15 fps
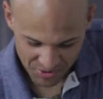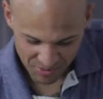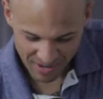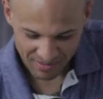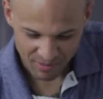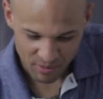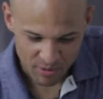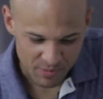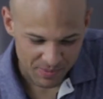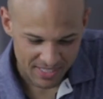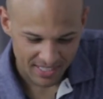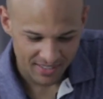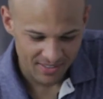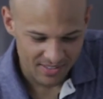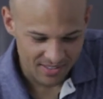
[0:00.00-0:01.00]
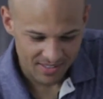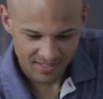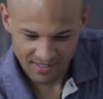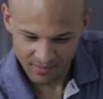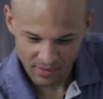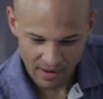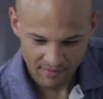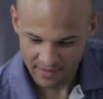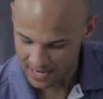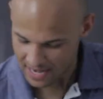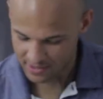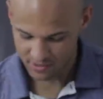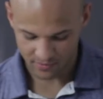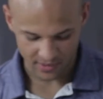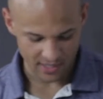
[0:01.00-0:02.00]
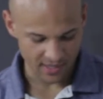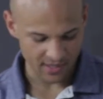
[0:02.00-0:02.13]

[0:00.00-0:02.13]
So we have the roasted potatoes. We have the hash over